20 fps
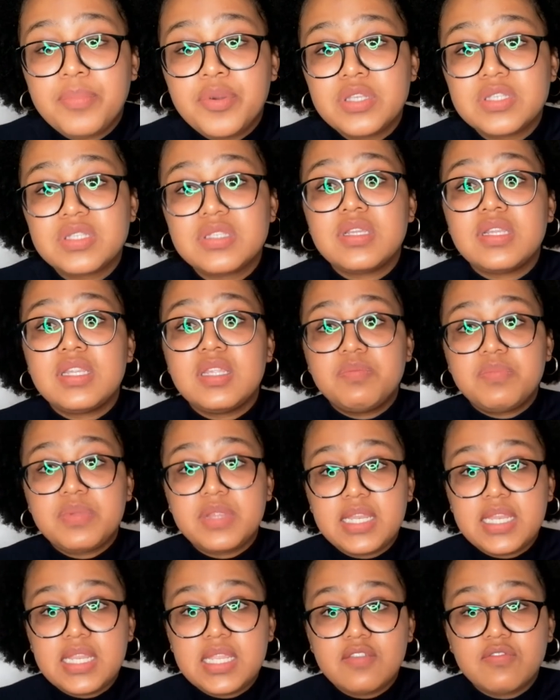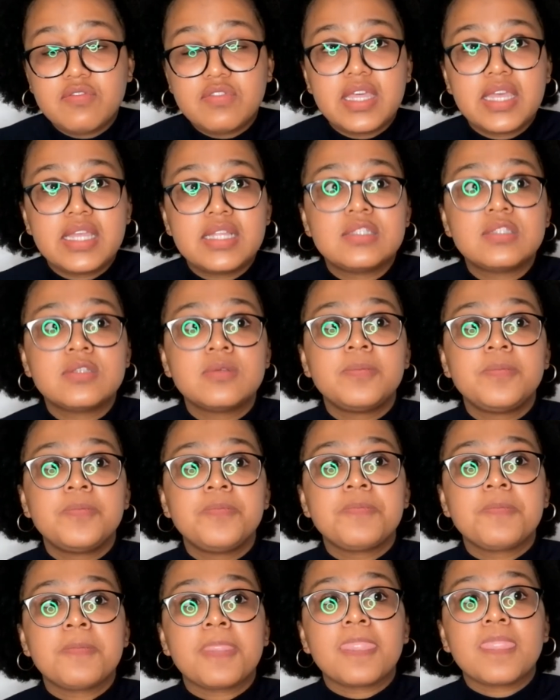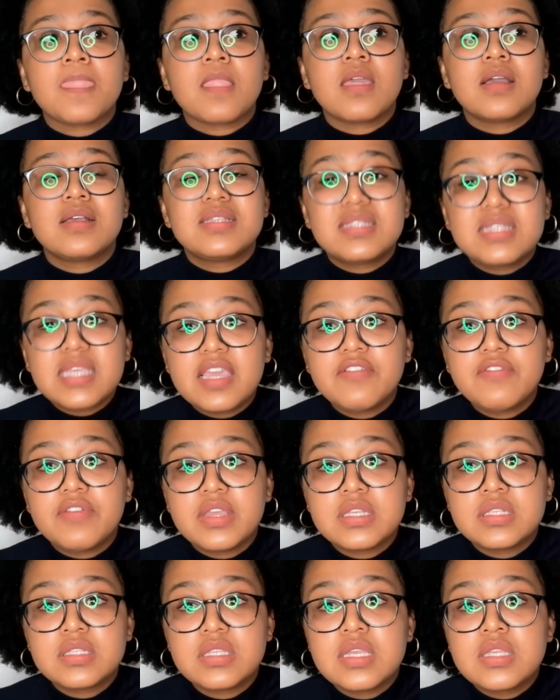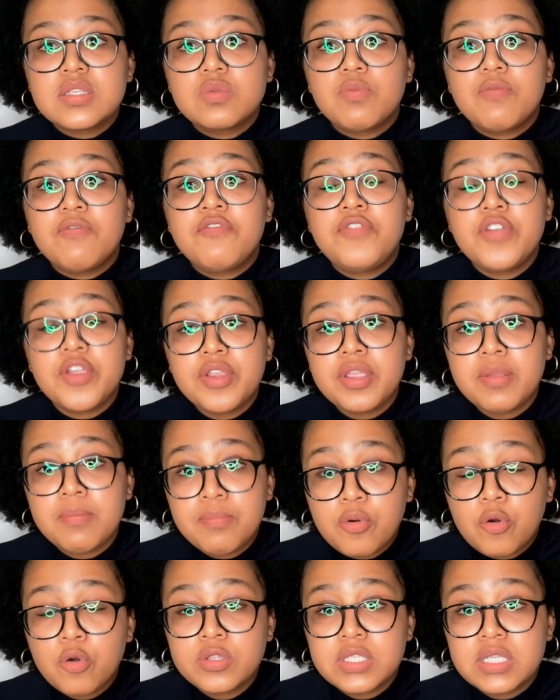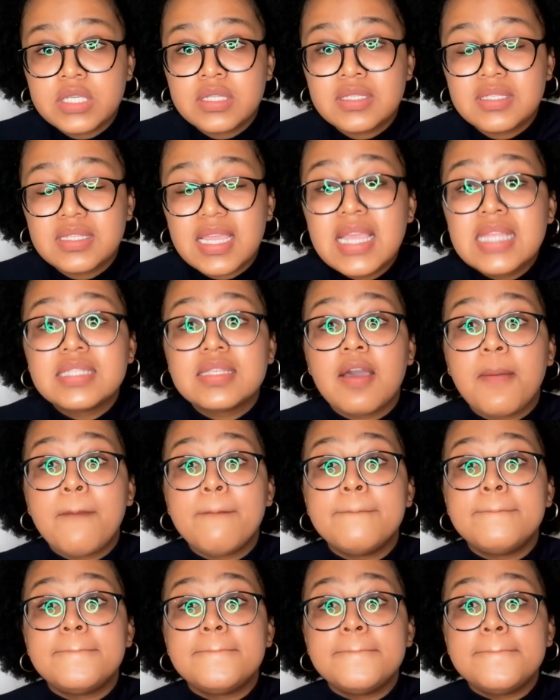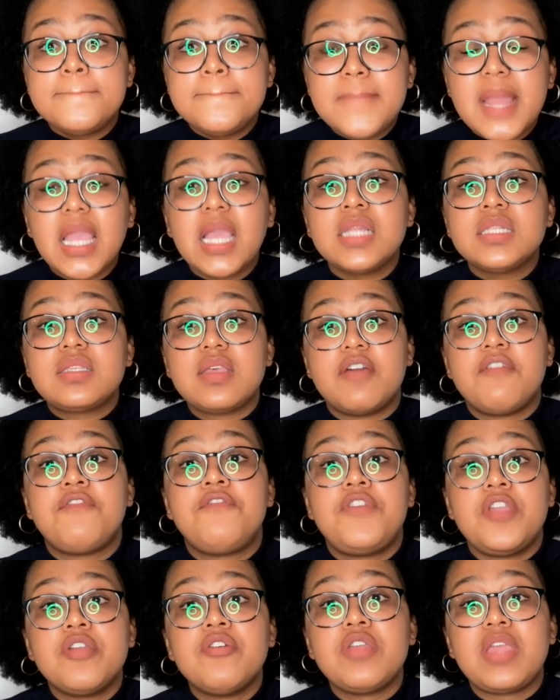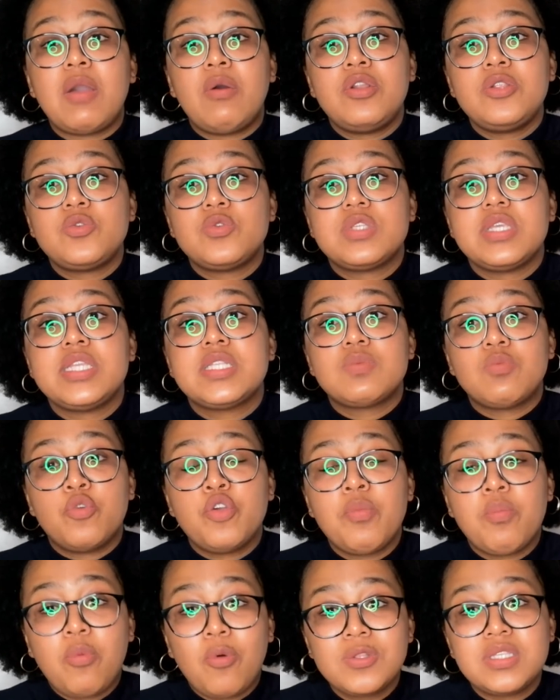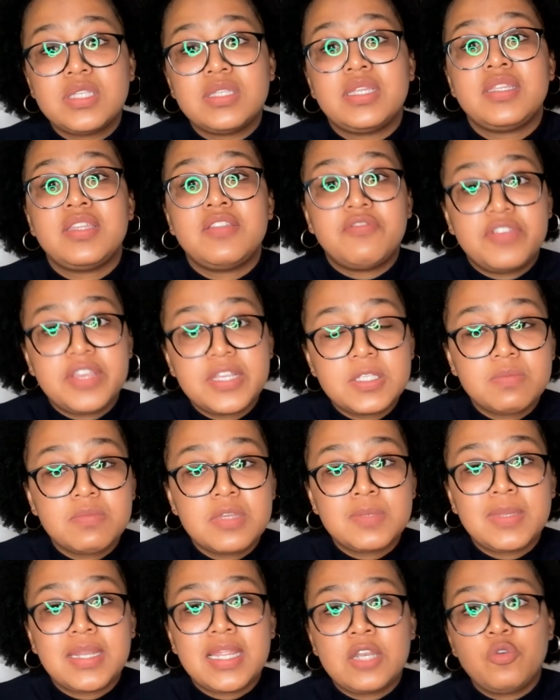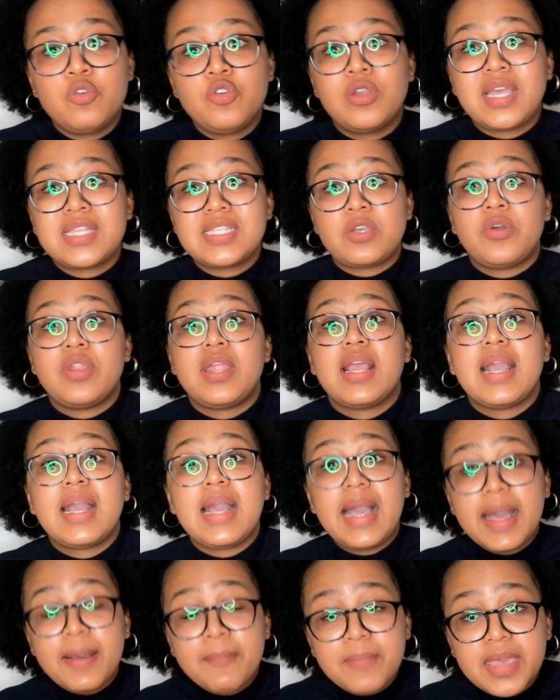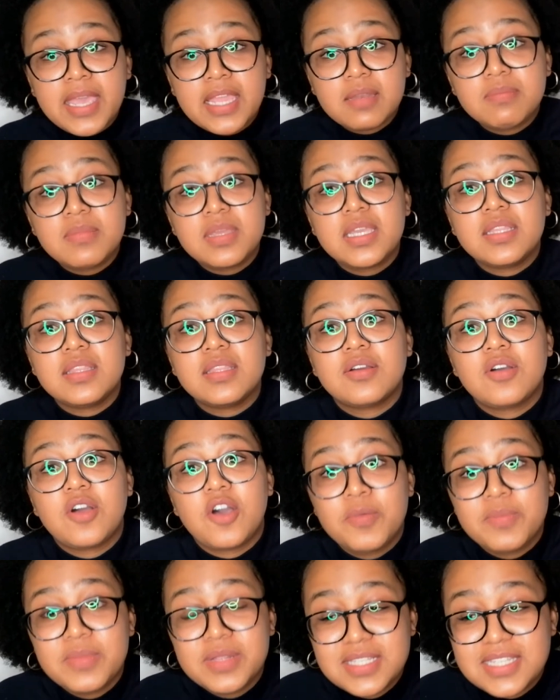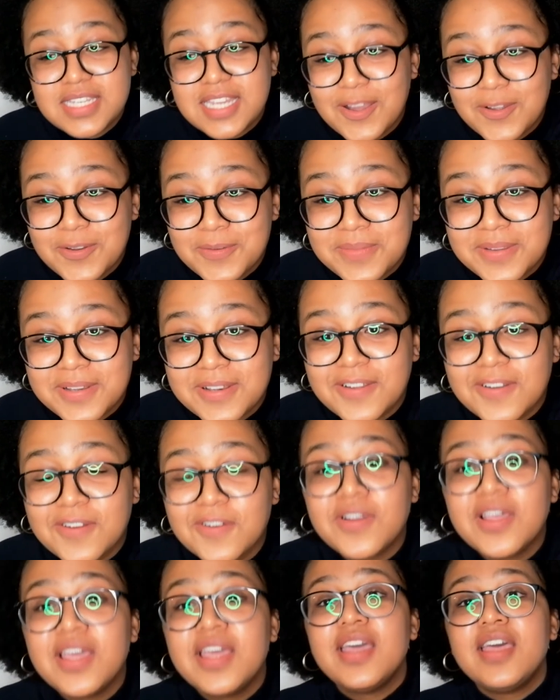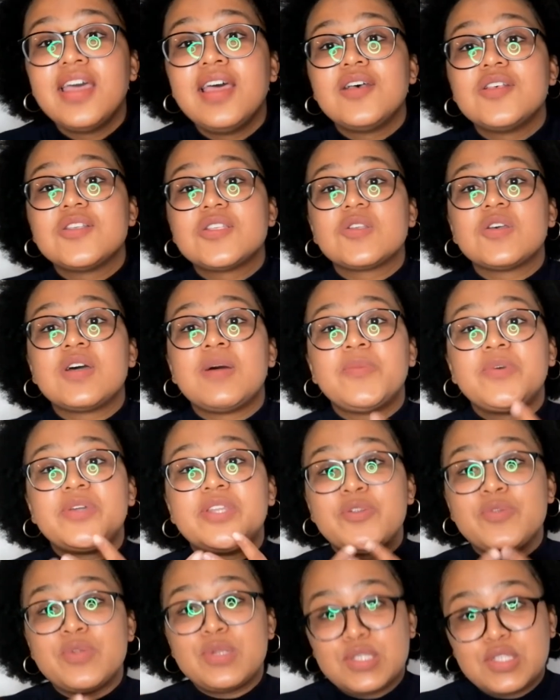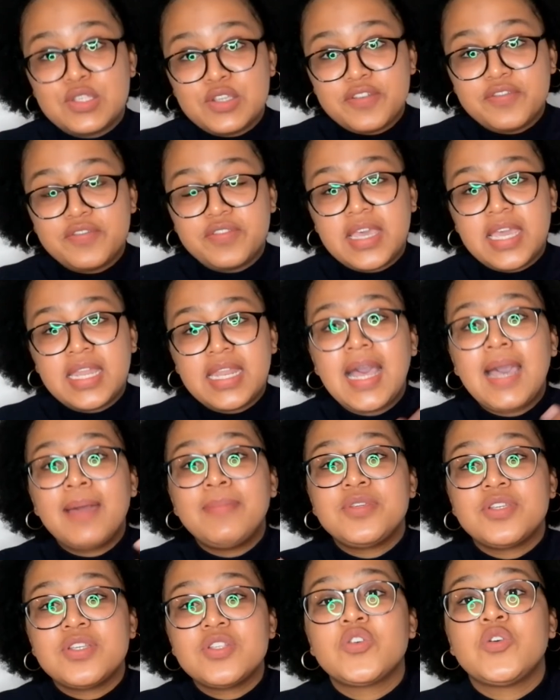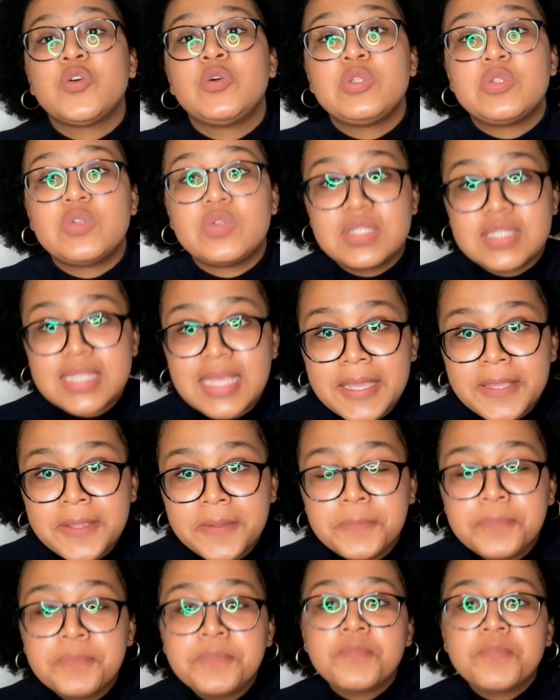personally believe that savings is very important. I wanted to say it's more important than investment, but I know you guys are gonna come at me in the comments down below, so I'm gonna reserve that. I'm just going to say